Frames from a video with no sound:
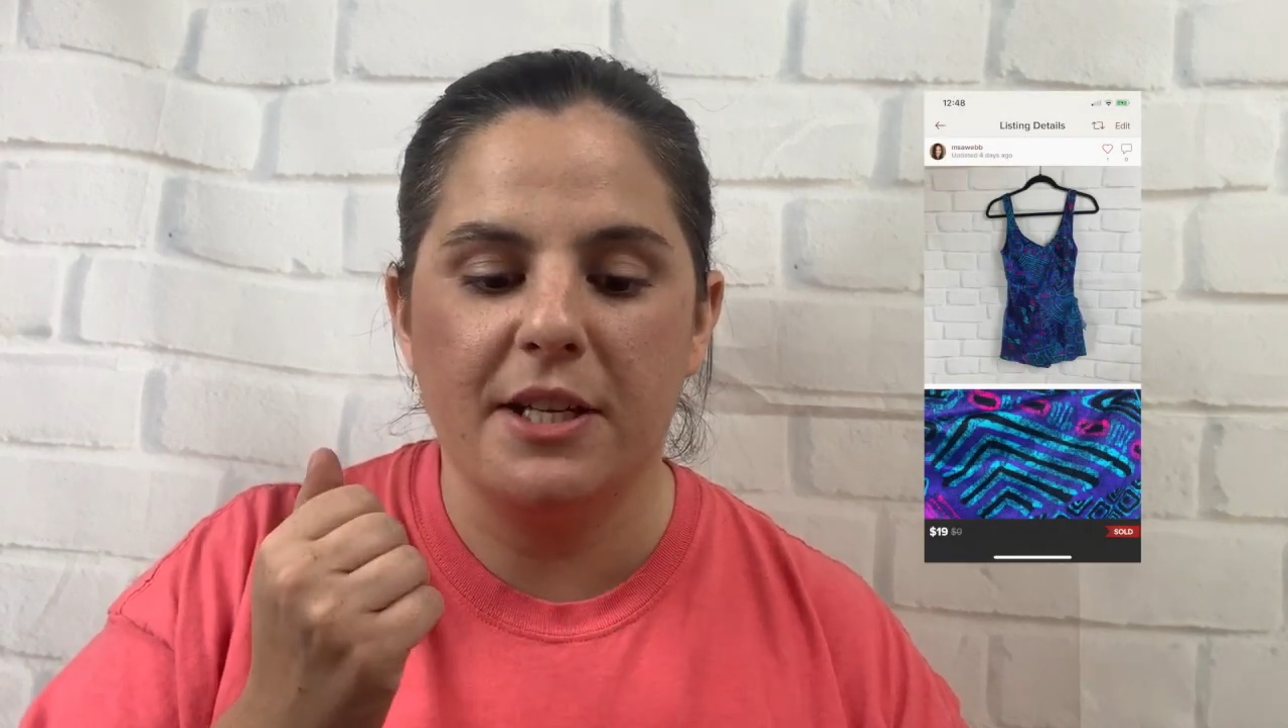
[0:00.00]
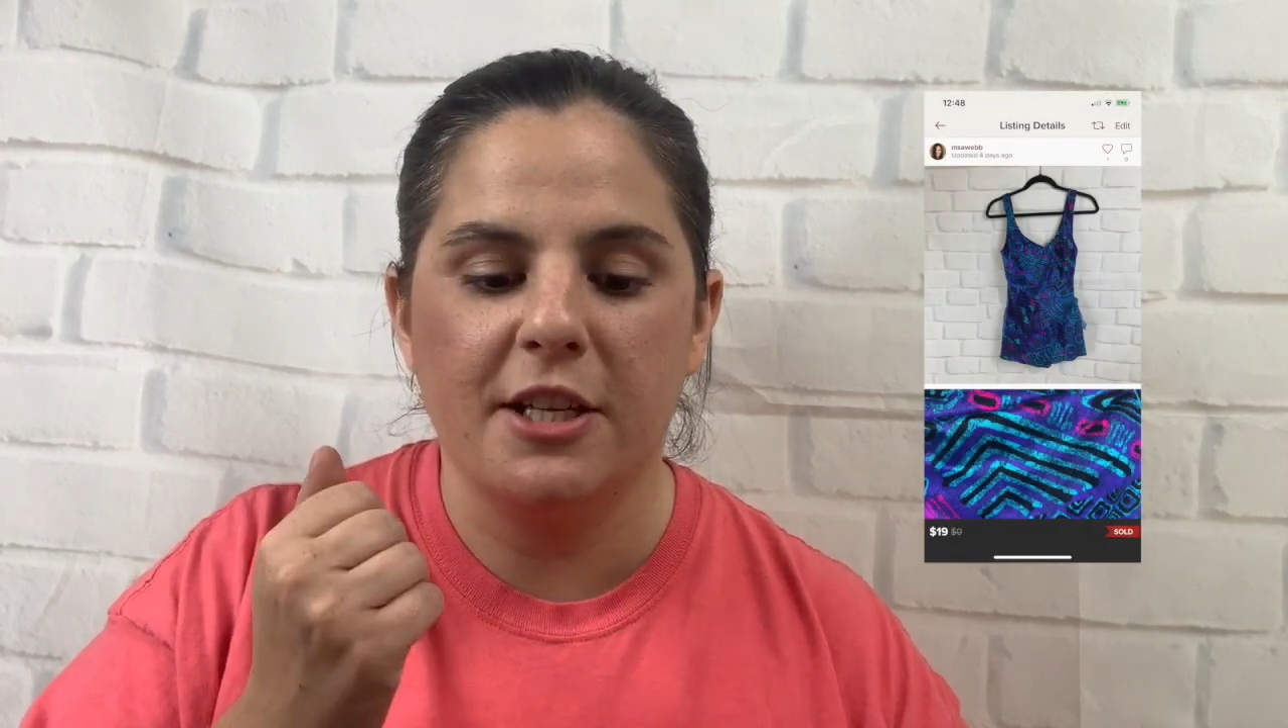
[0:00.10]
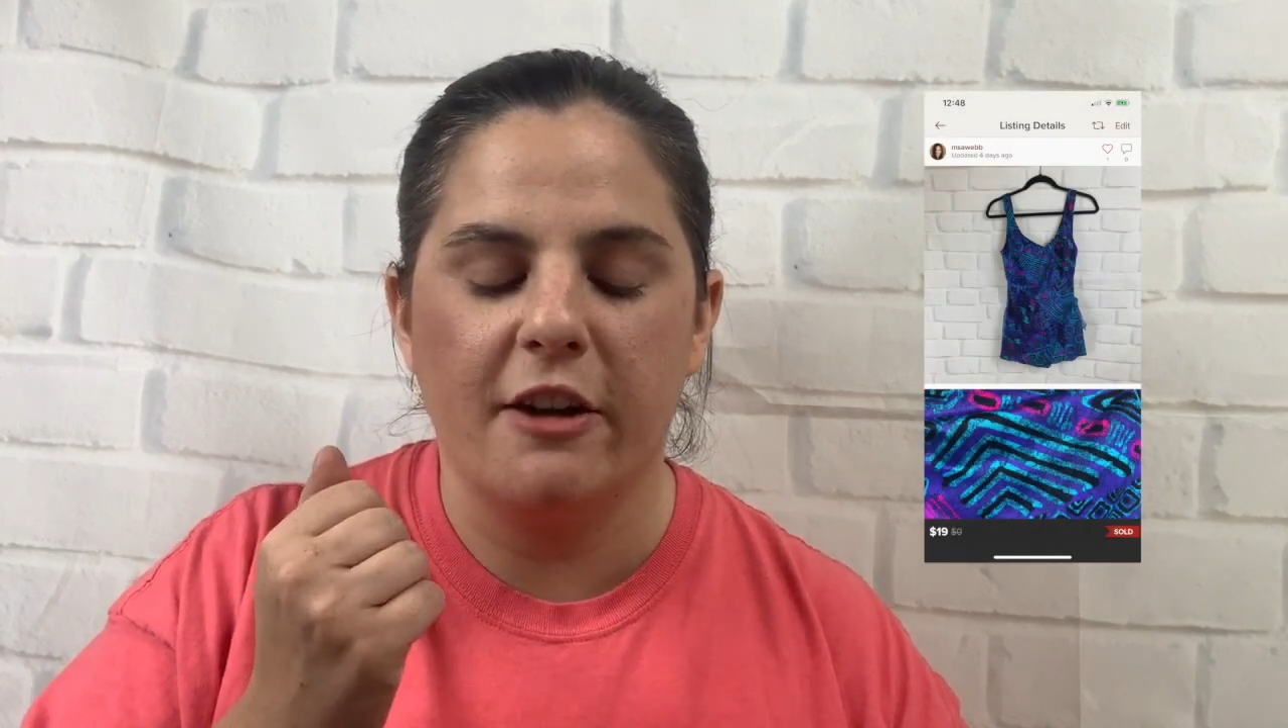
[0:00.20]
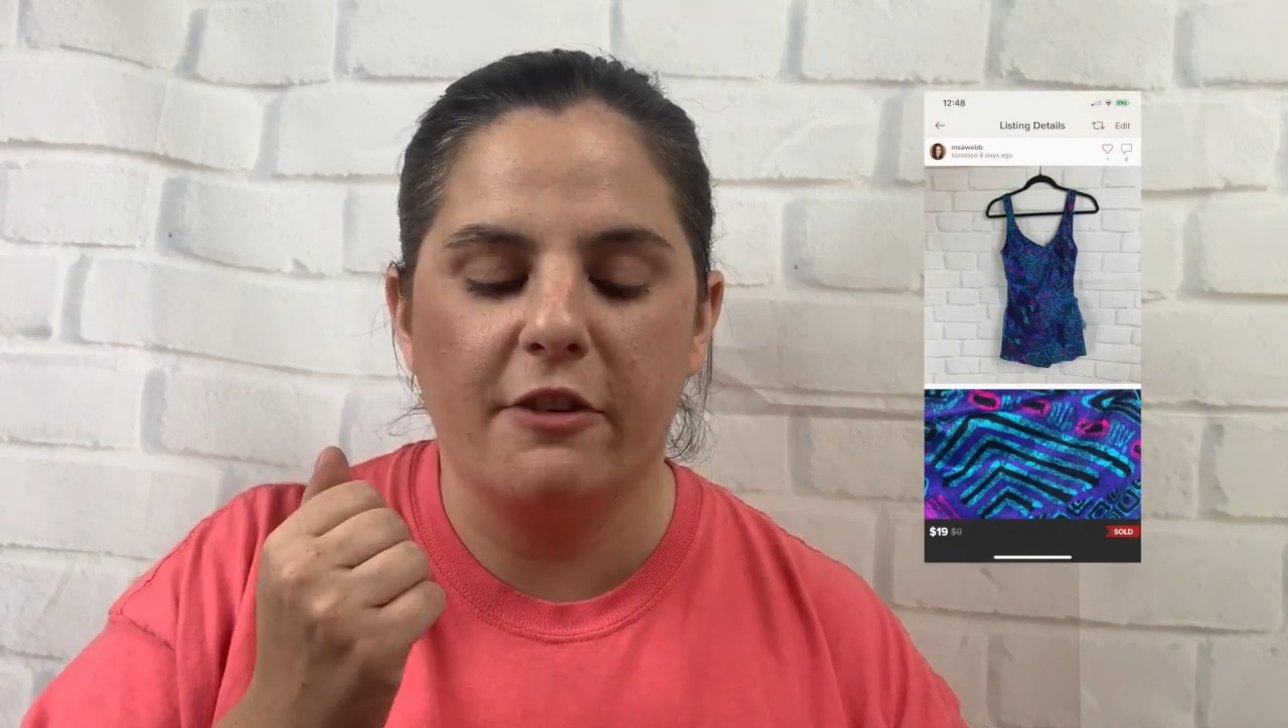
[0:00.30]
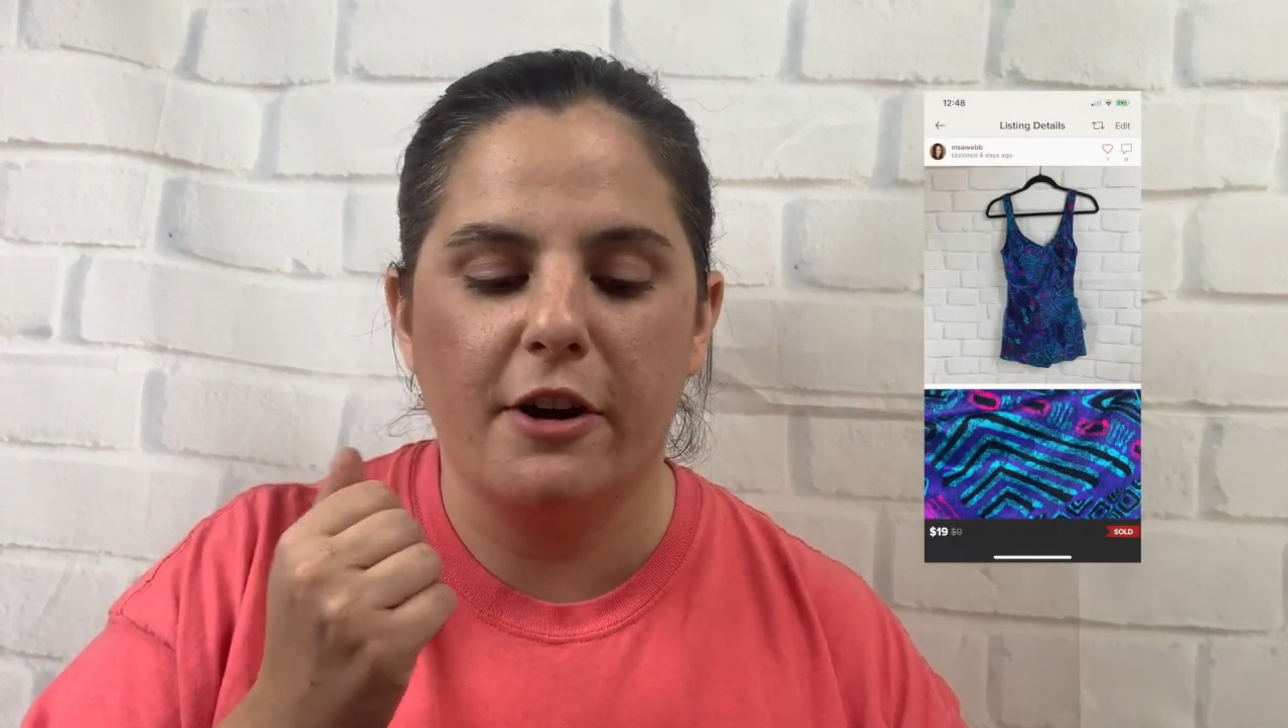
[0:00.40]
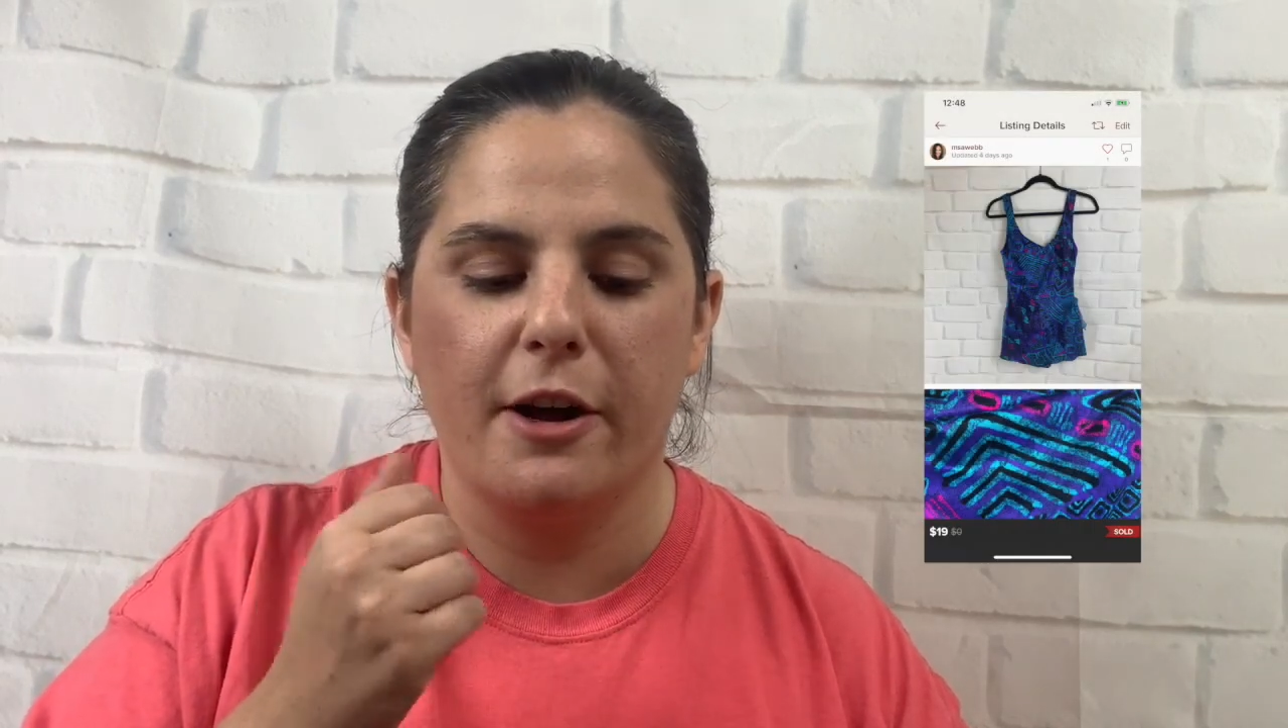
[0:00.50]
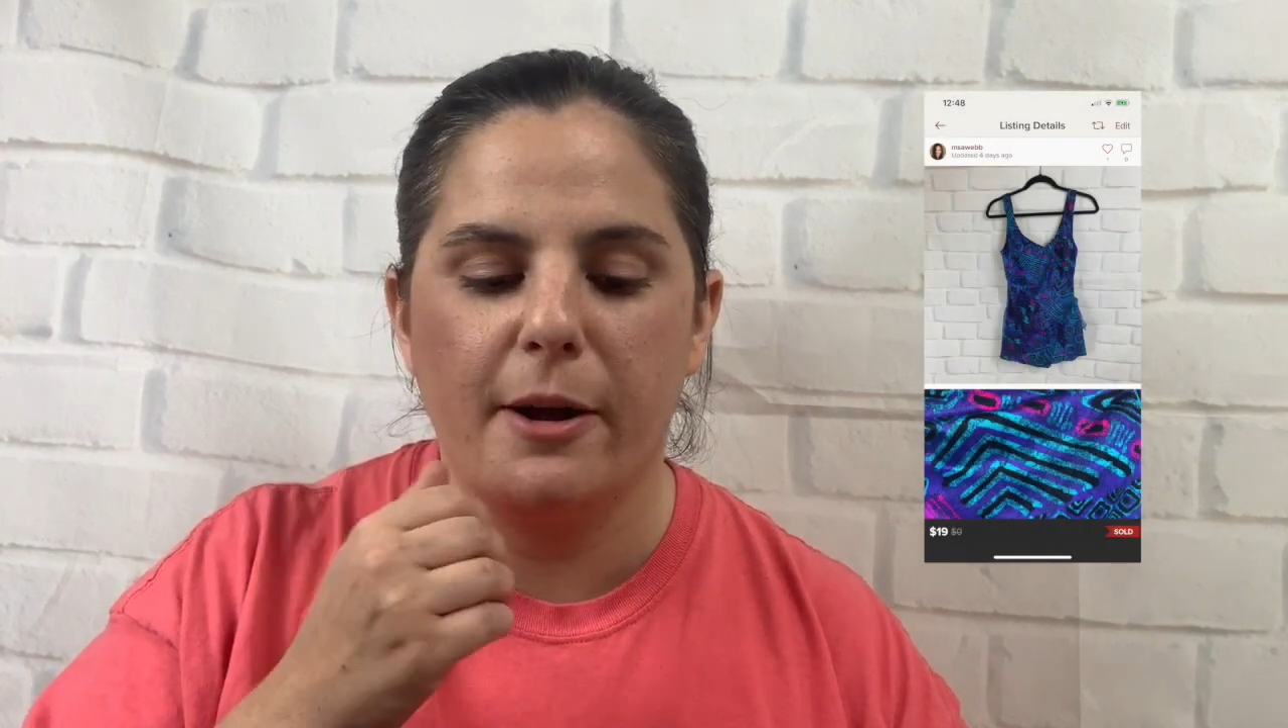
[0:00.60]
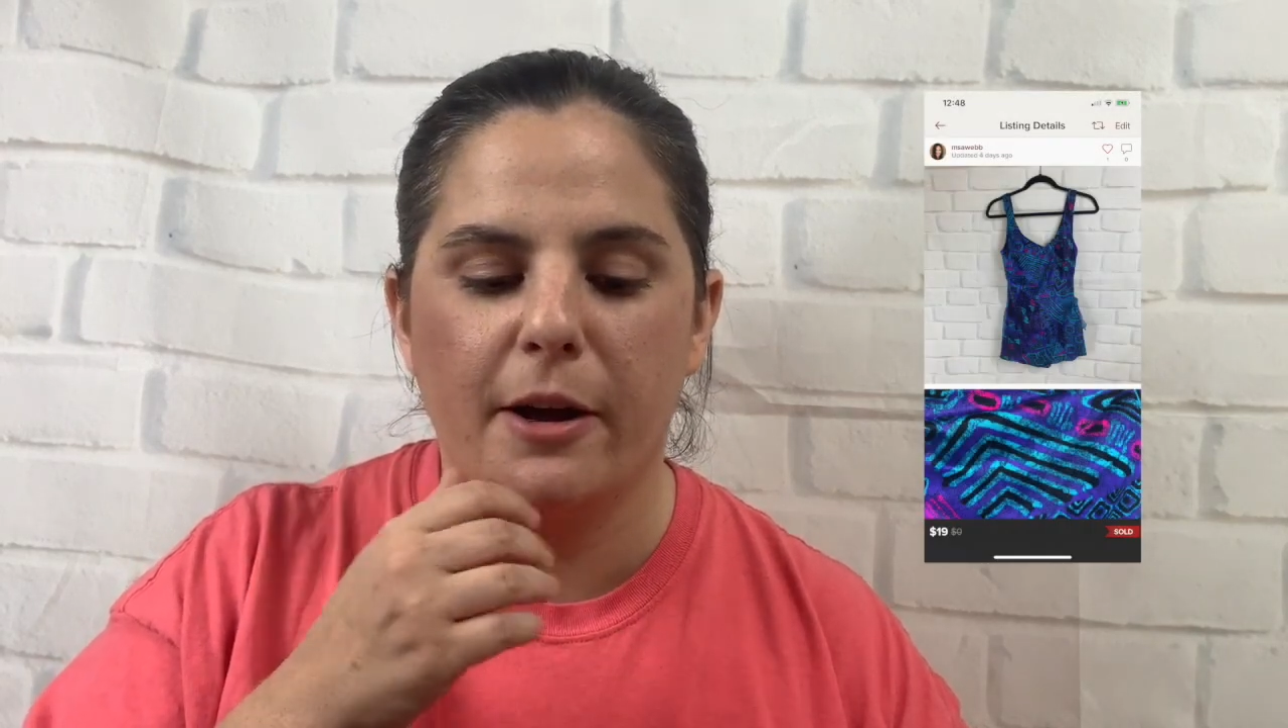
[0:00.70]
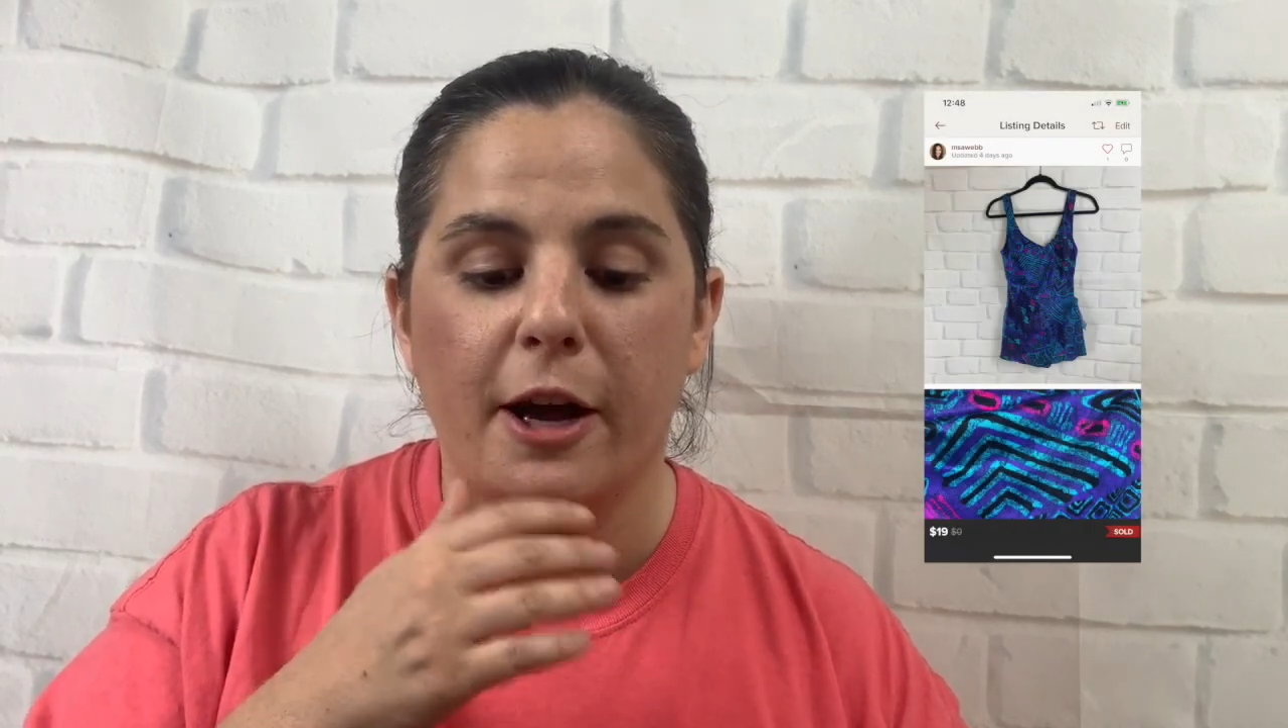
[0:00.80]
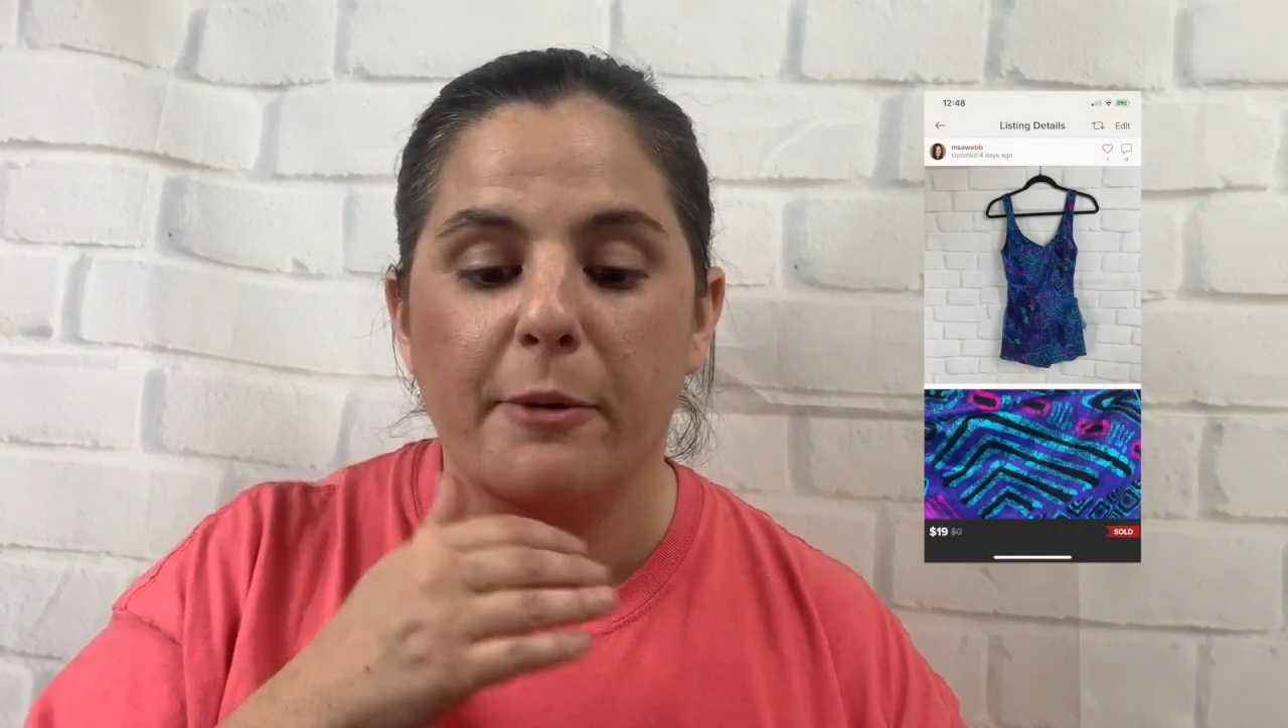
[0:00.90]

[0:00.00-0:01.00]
cover up.